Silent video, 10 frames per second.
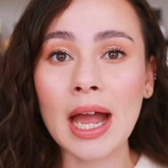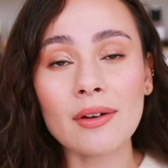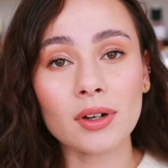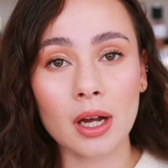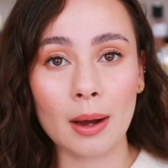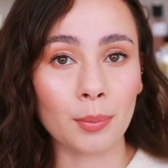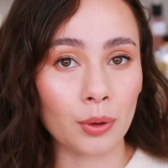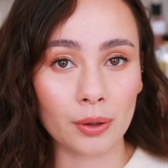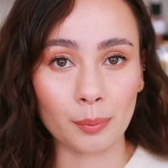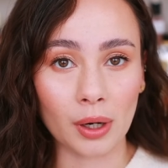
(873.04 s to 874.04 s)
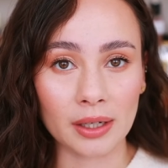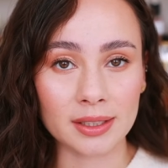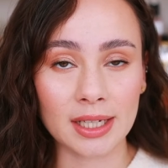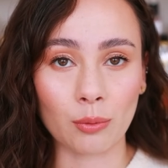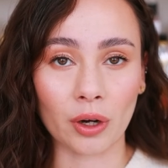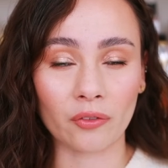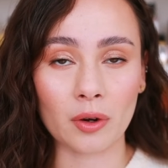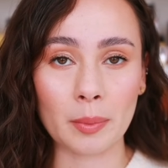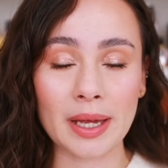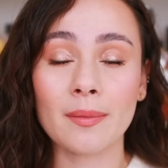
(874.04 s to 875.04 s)
have a couple good products that work
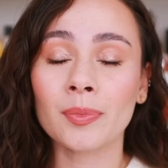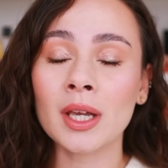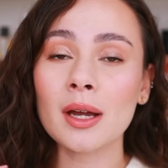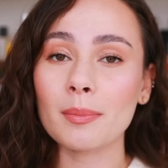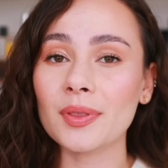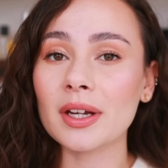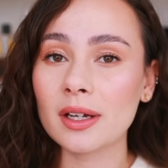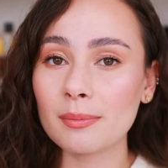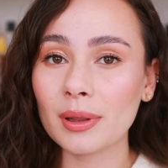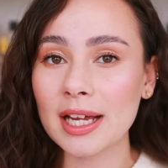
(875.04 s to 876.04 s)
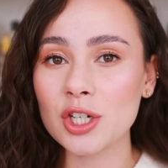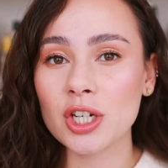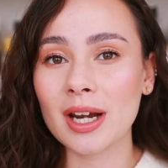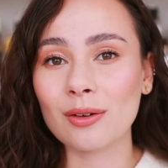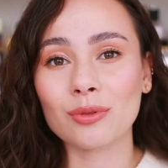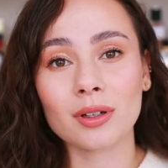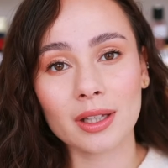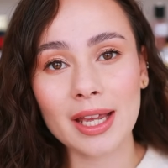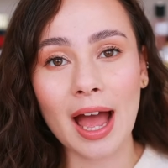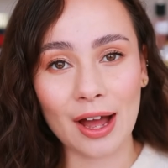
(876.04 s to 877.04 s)
for me, but their complexion I
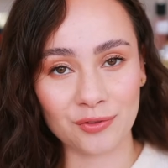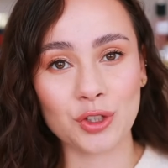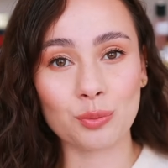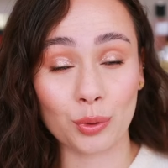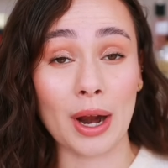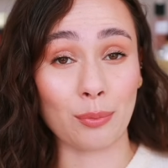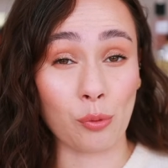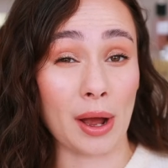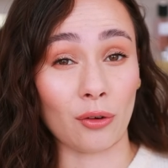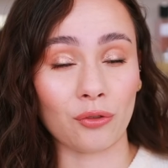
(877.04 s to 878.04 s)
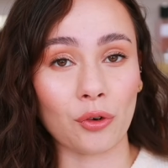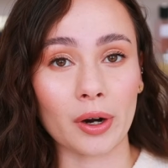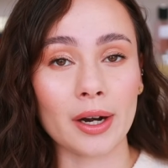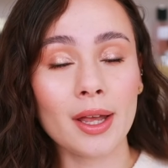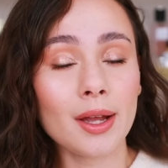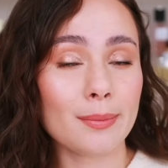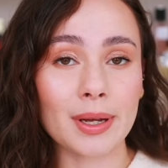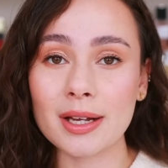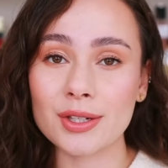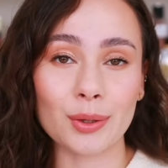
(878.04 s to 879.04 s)
really have to prep well for
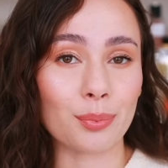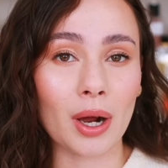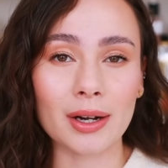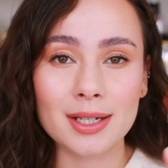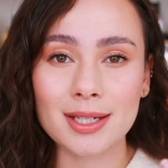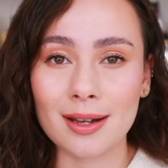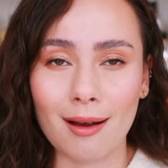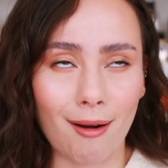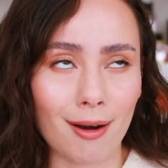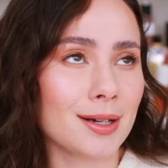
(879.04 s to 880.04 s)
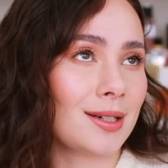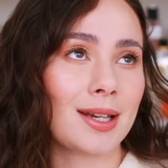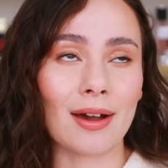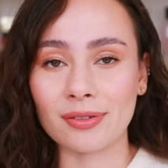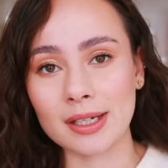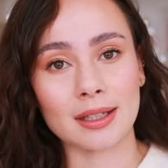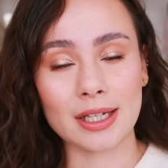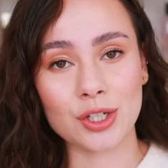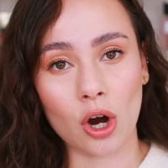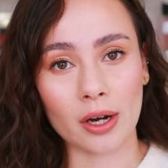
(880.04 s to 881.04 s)
because the products are
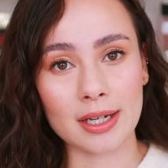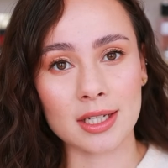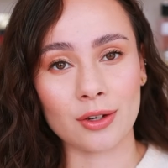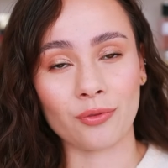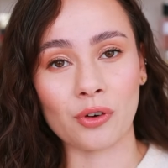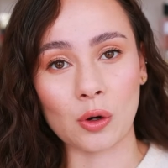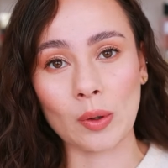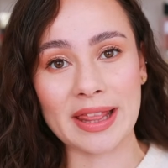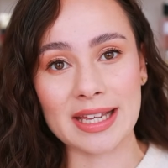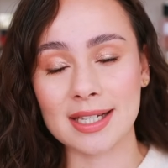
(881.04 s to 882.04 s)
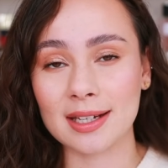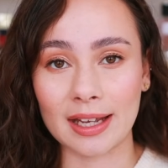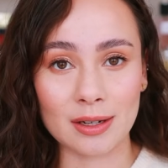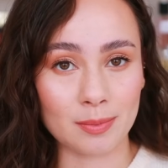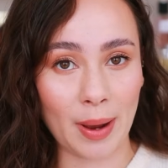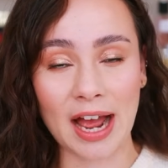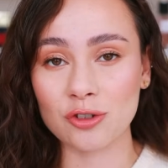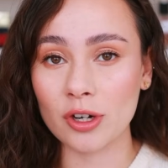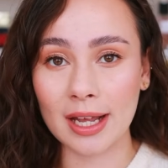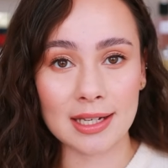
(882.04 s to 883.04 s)
definitely targeted for oily skin.
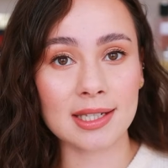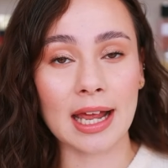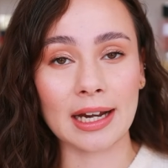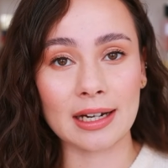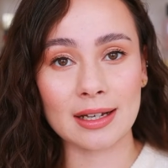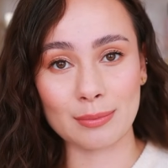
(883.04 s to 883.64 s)
Patrick has said it